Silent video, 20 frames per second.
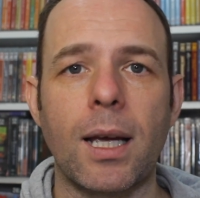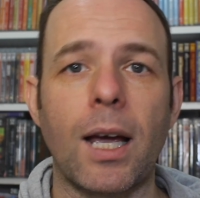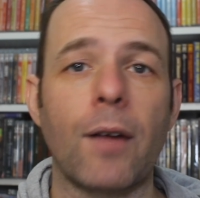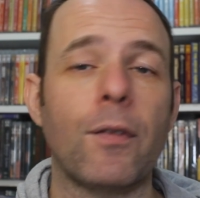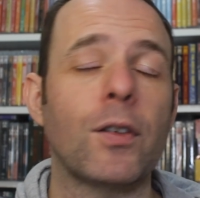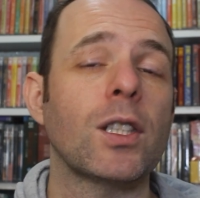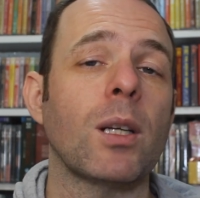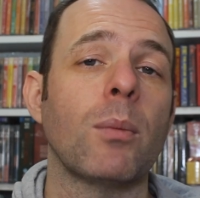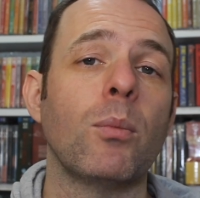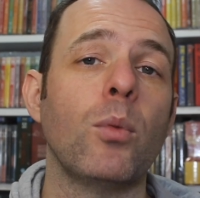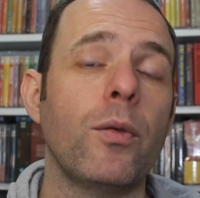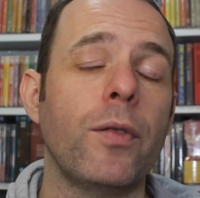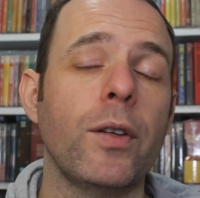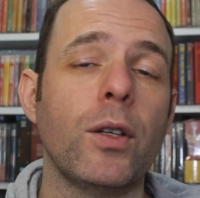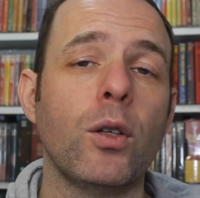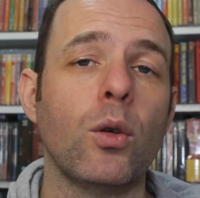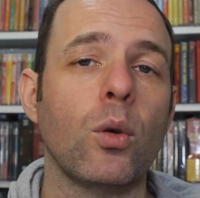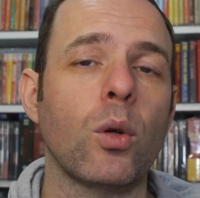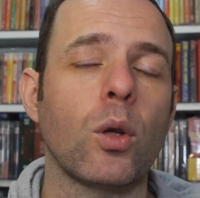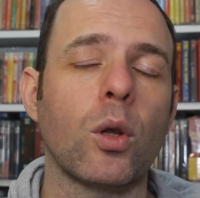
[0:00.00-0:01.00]
If it's a
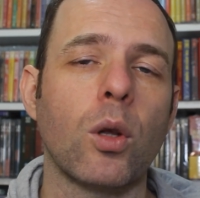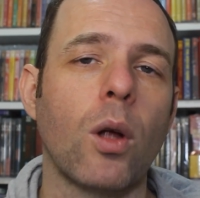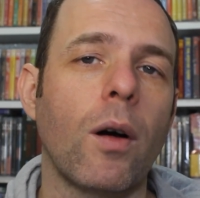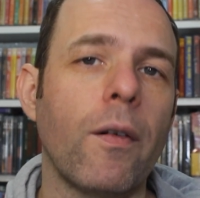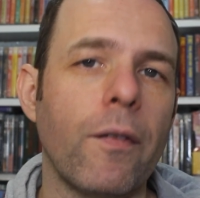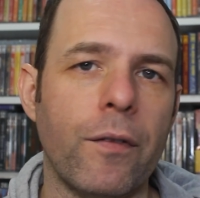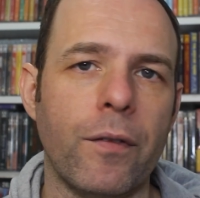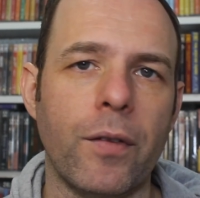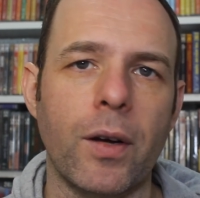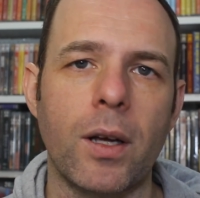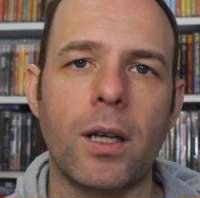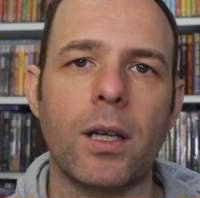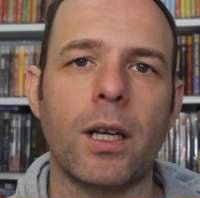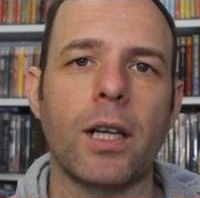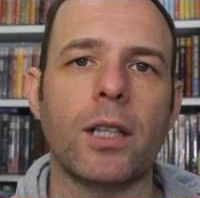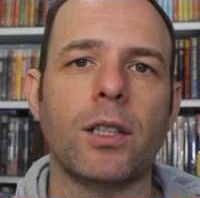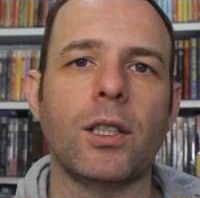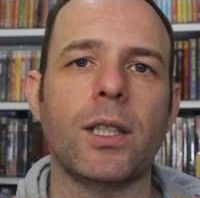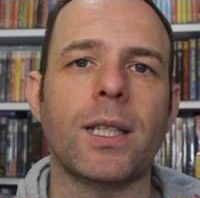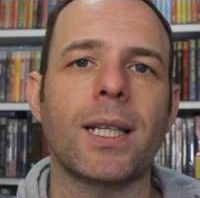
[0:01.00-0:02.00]
movie you love
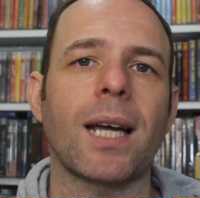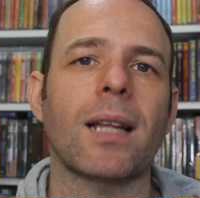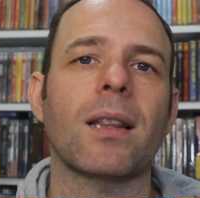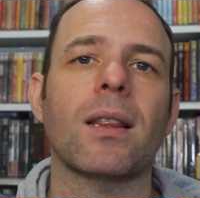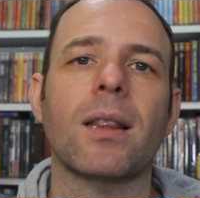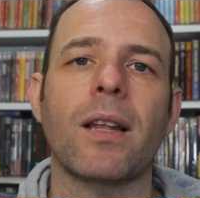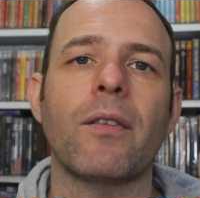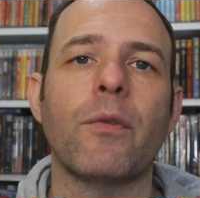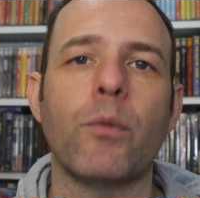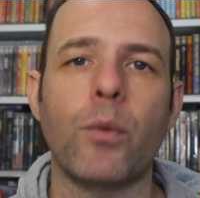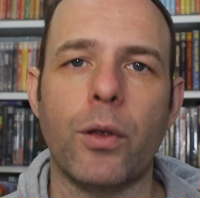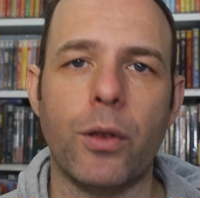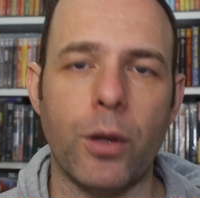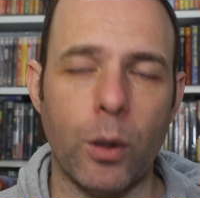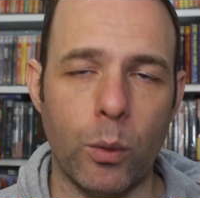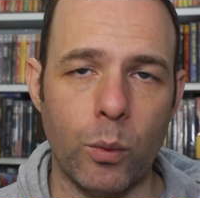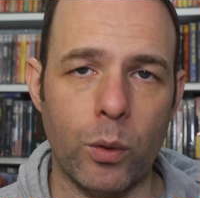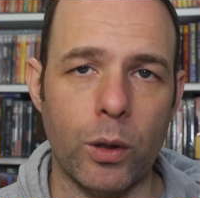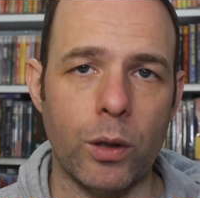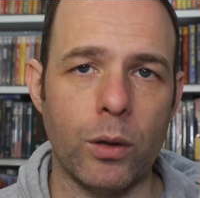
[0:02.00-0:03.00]
and you can't live
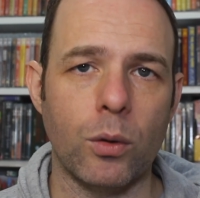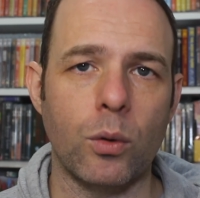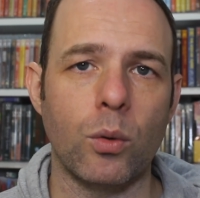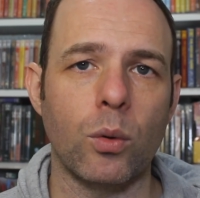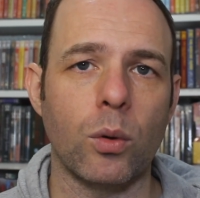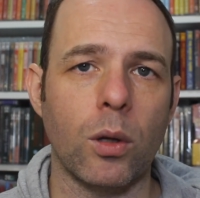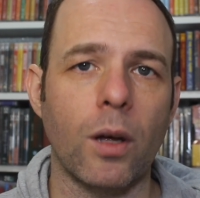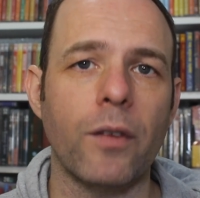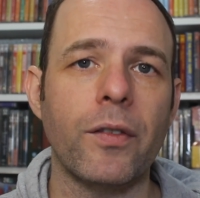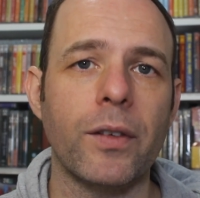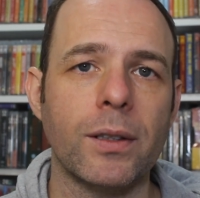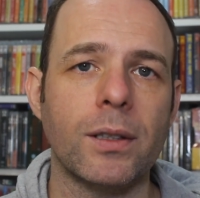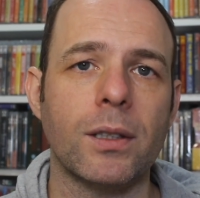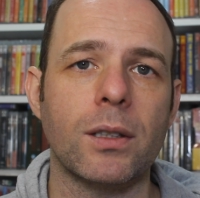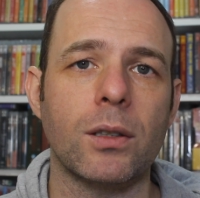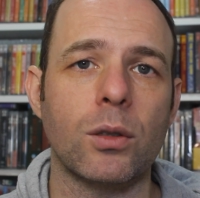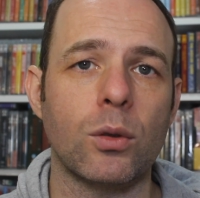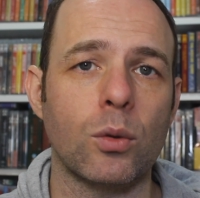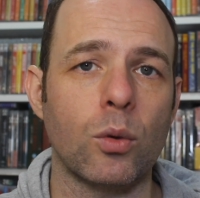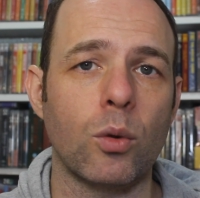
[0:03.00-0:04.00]
without, and you love it
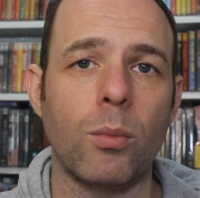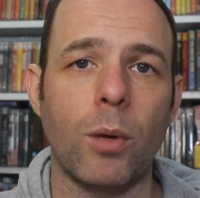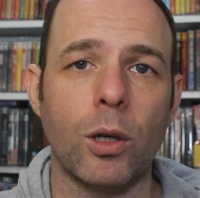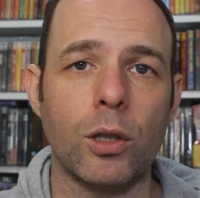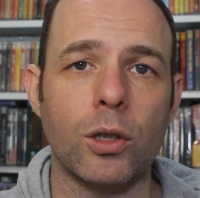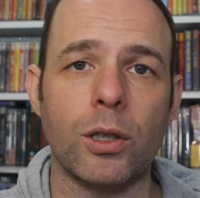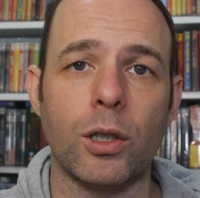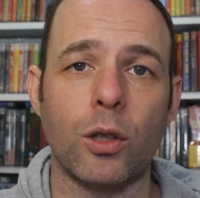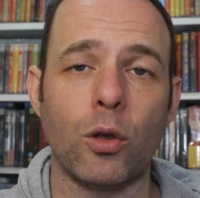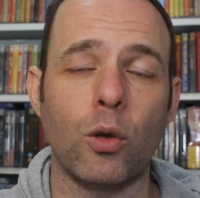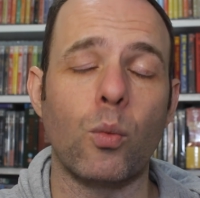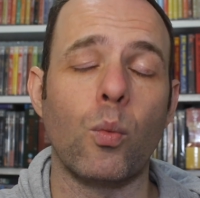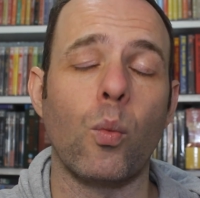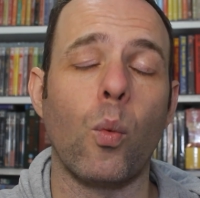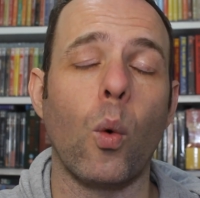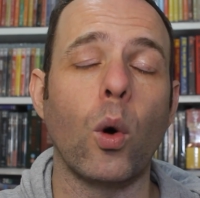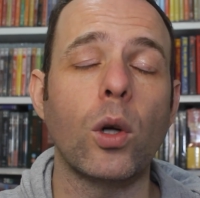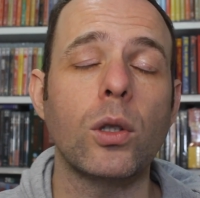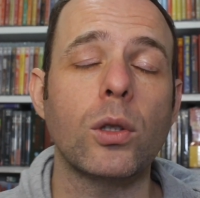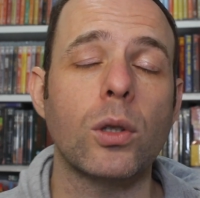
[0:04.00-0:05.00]
so much that you
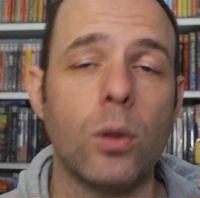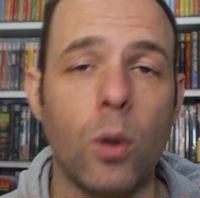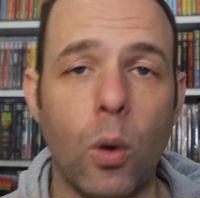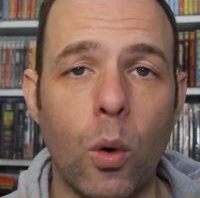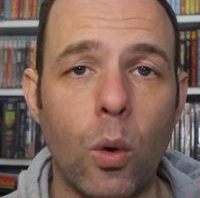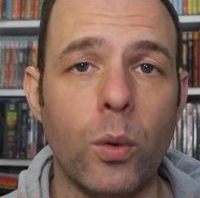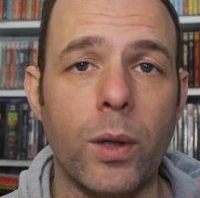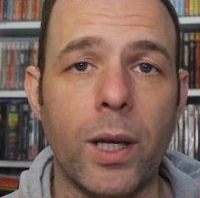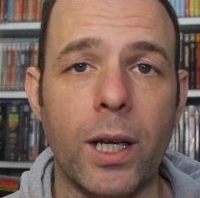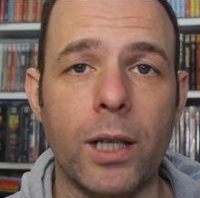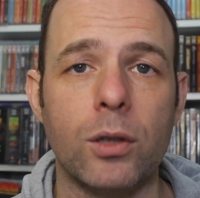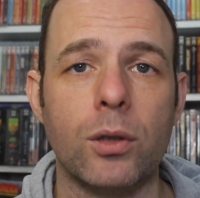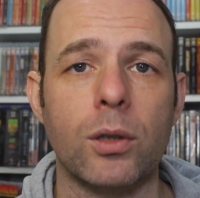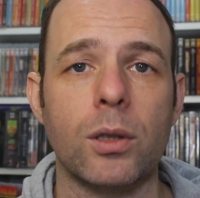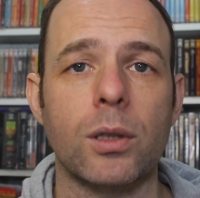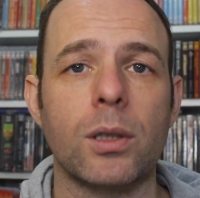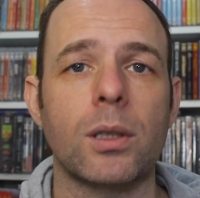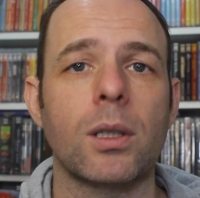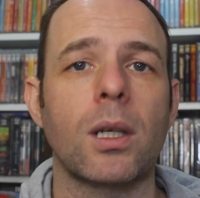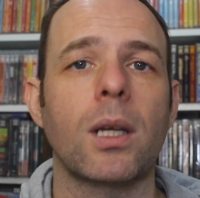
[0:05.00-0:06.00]
want all the
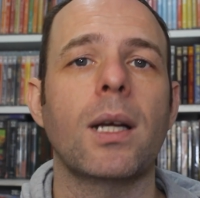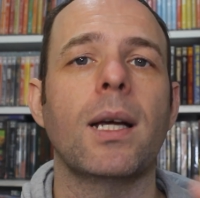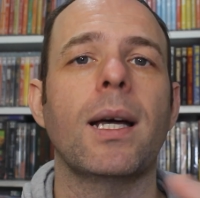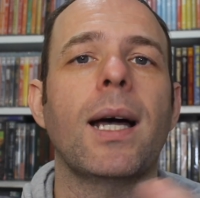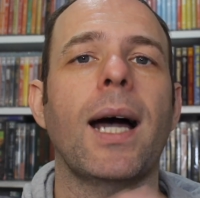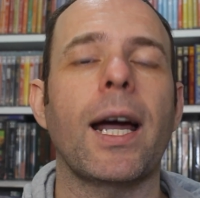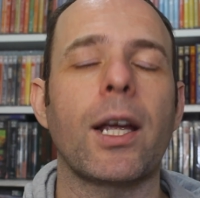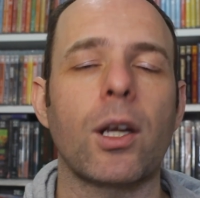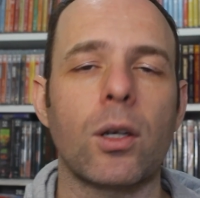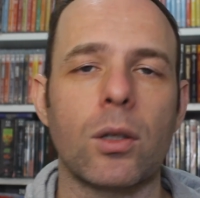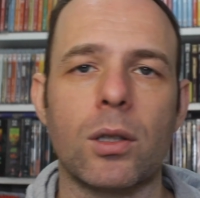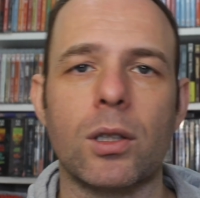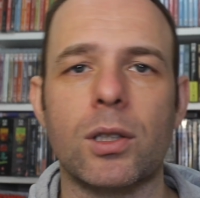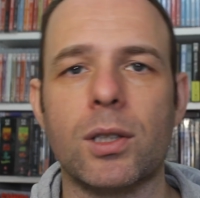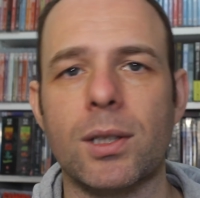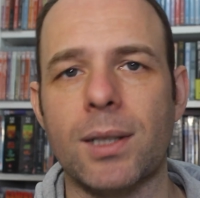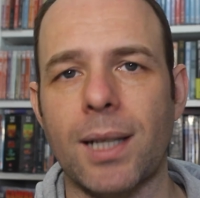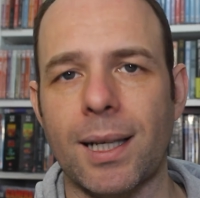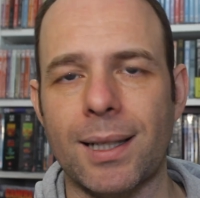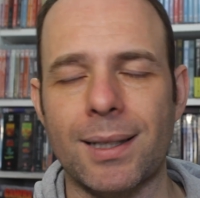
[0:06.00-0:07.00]
extras, I
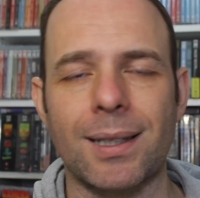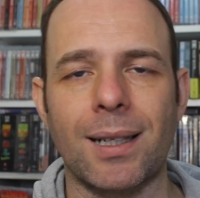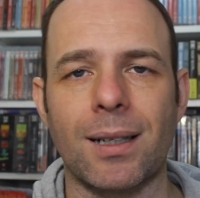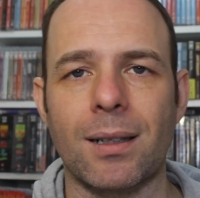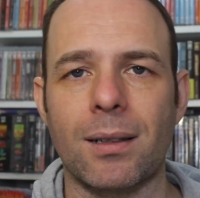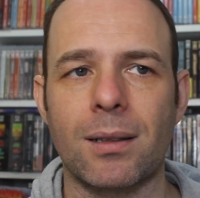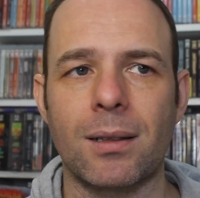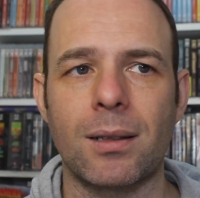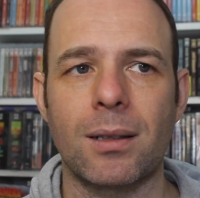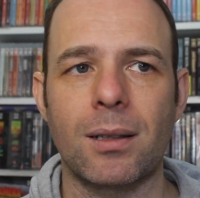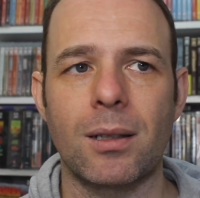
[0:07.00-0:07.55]
understand that.